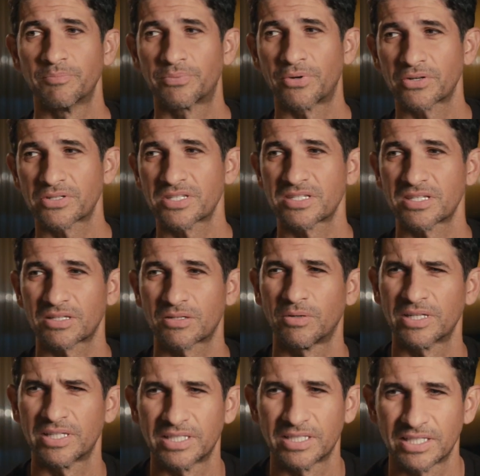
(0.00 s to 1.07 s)
Proctor's at
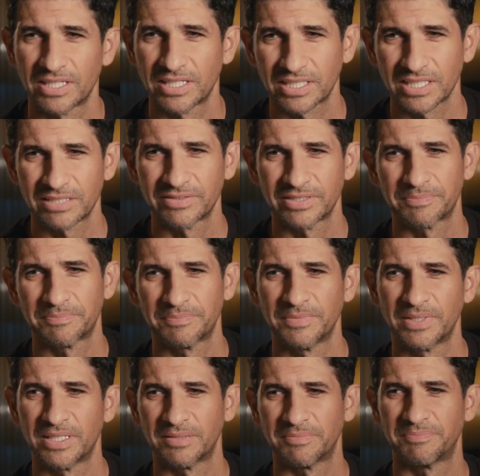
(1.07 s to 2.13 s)
quite a kind of
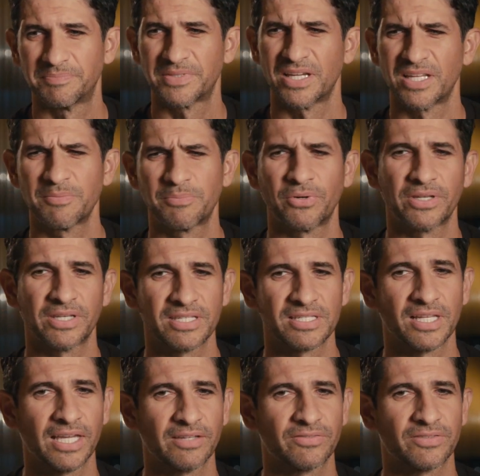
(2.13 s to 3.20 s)
a turning point in his
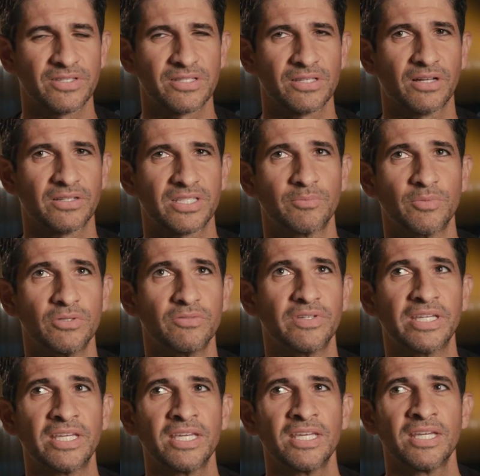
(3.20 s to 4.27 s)
life at the start of the
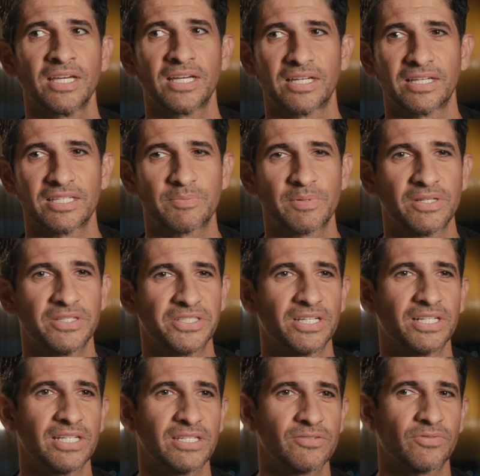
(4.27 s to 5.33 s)
movie. He's been a
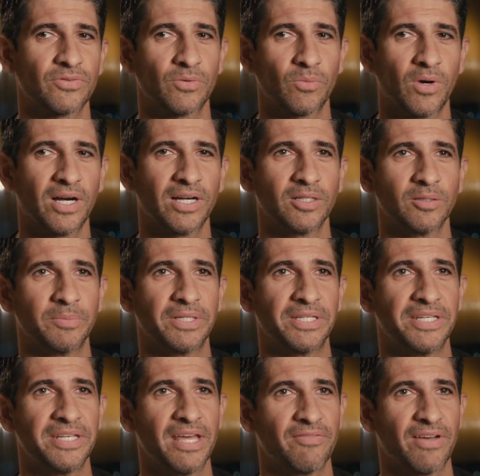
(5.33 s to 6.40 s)
journalist for a while,
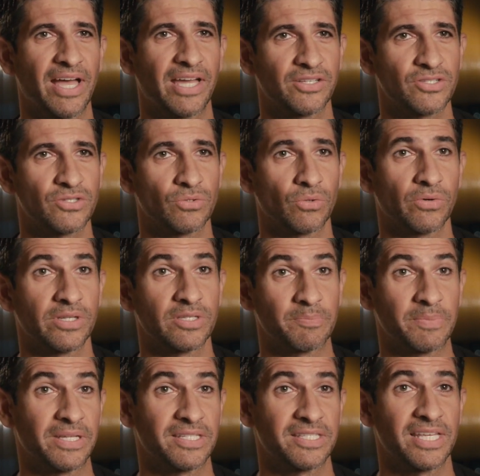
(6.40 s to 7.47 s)
but never had a story as
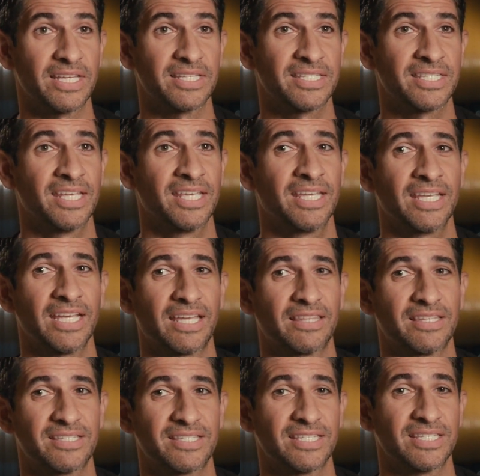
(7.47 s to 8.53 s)
big as this.
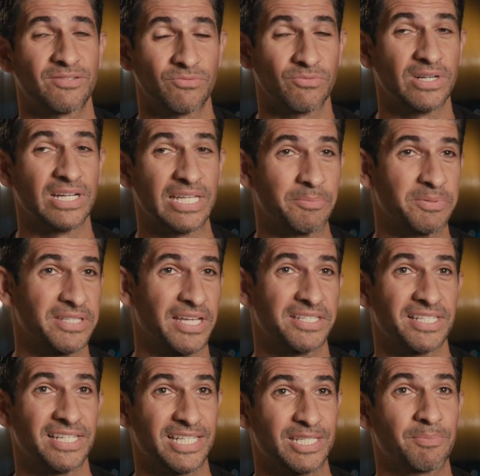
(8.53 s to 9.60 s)
And this is really
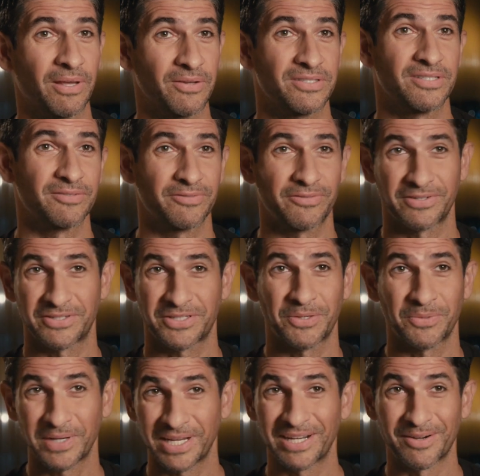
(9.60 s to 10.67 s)
potentially explosive for his
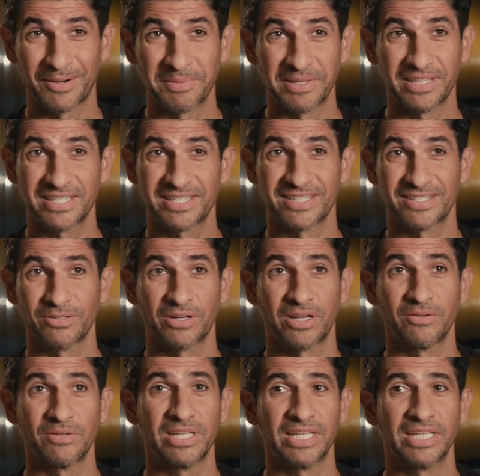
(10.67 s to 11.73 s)
career. I mean, this is not
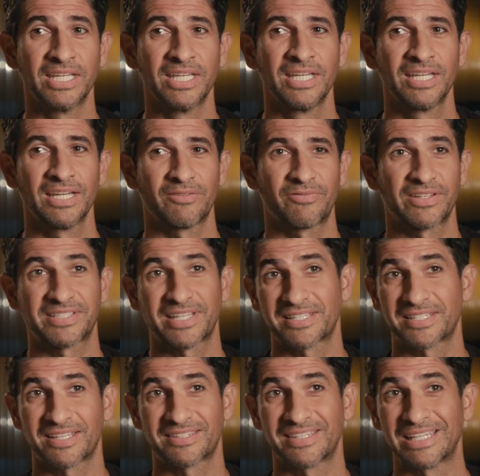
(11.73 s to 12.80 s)
only a
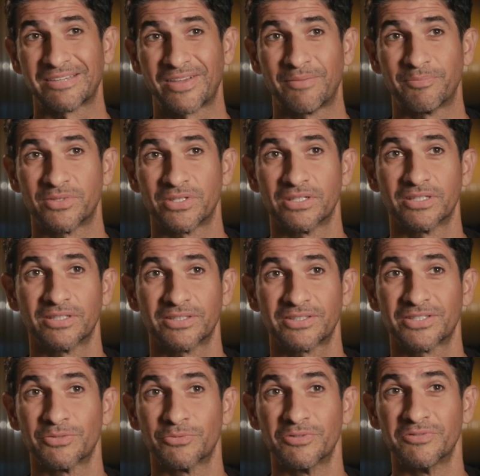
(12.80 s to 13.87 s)
fantastic thing of him
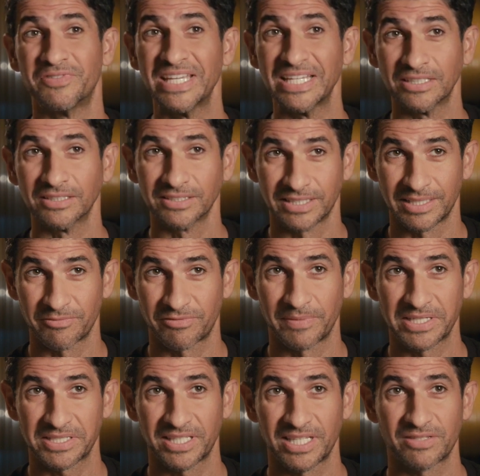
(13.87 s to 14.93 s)
to reveal the
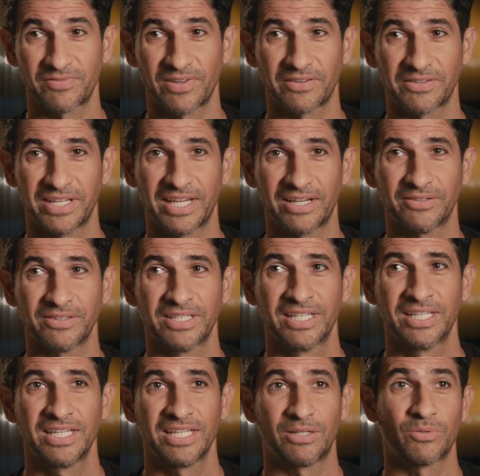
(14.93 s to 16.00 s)
information that he's found out,
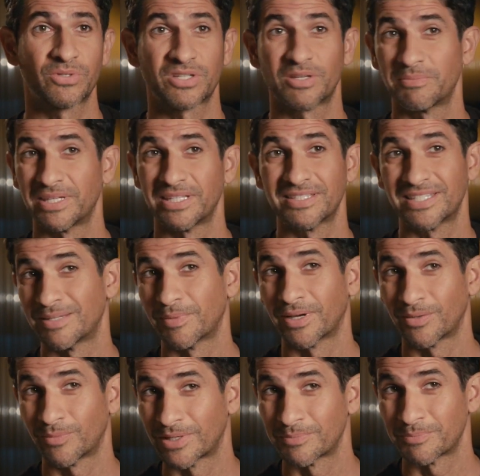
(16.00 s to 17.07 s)
it also means he
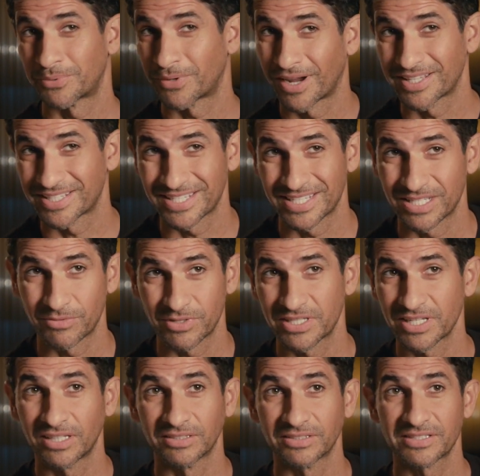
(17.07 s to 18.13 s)
might win prizes as a
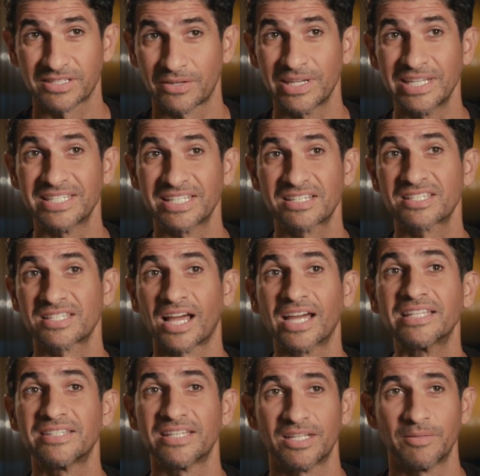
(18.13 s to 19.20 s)
result. So he's
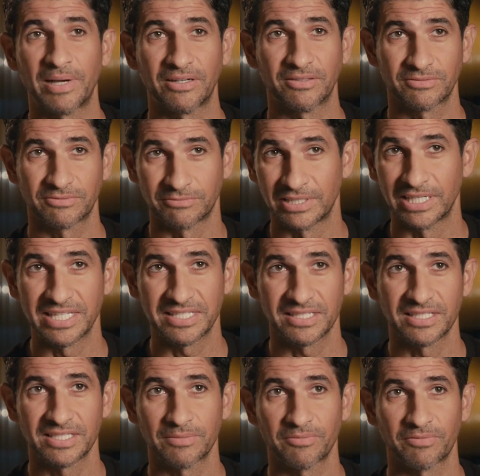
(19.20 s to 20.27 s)
excited about
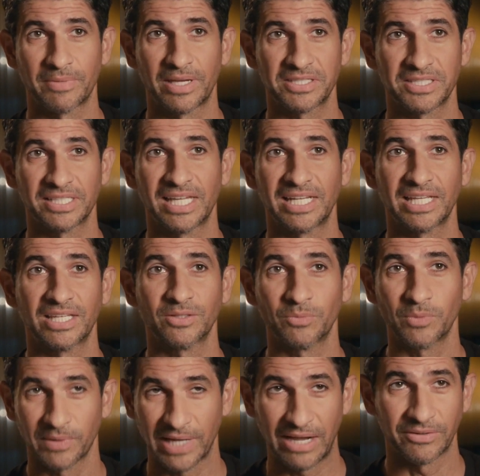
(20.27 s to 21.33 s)
releasing this information, getting
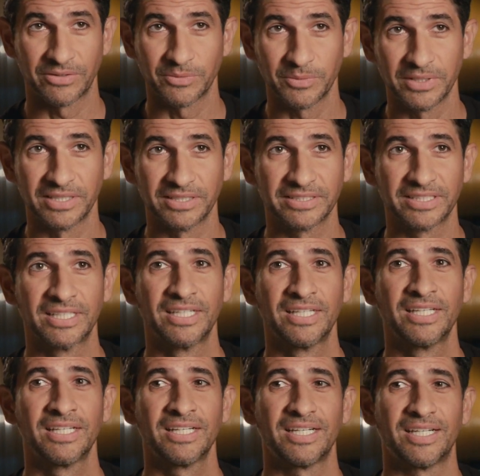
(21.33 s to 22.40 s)
it out in the world.
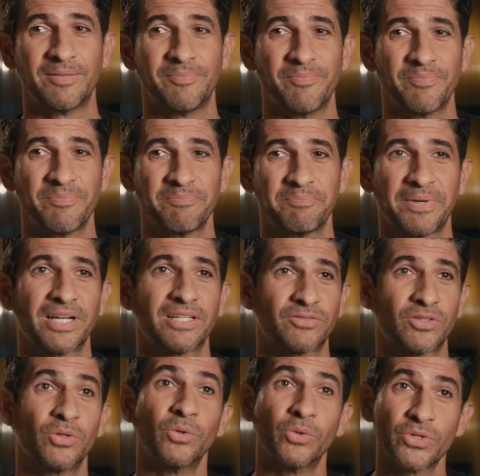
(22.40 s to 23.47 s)
But
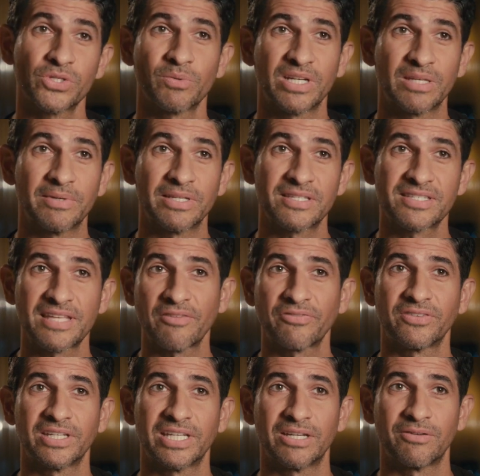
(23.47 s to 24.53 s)
of course, when he meets
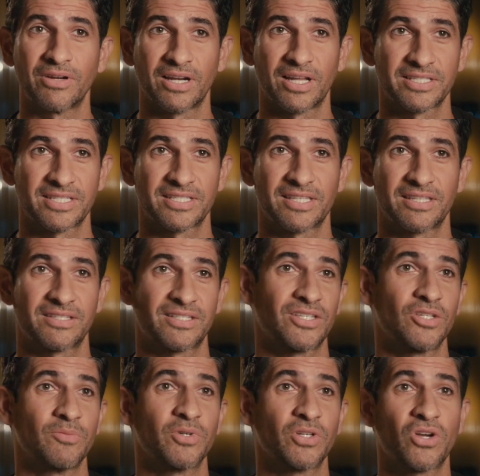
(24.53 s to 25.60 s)
Stephanie, he realizes that there's a
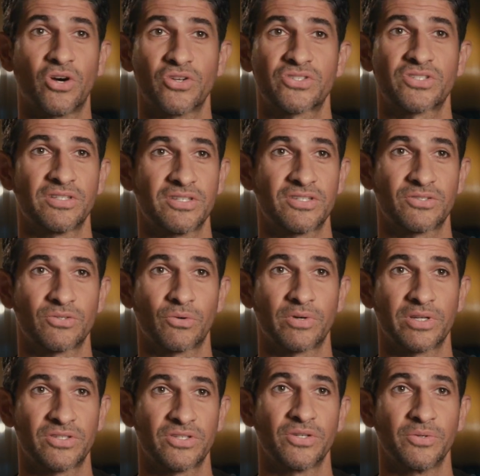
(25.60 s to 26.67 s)
human cost to this
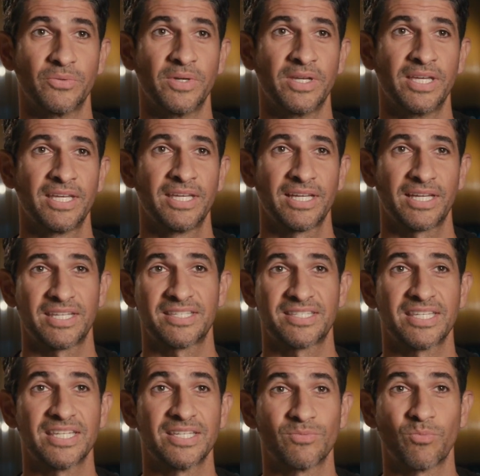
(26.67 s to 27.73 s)
story too. And he
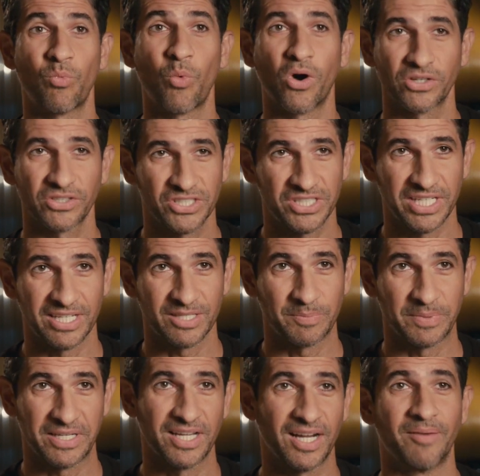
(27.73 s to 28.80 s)
sees what she has
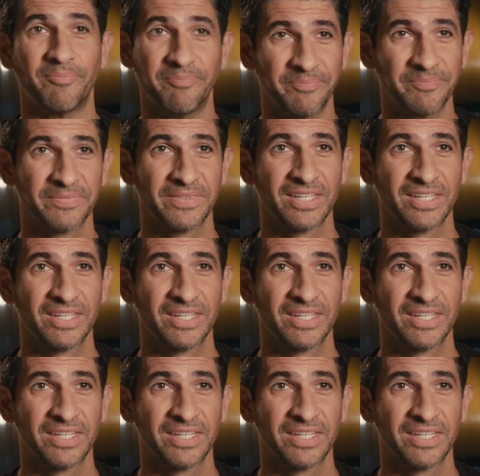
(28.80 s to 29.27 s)
become.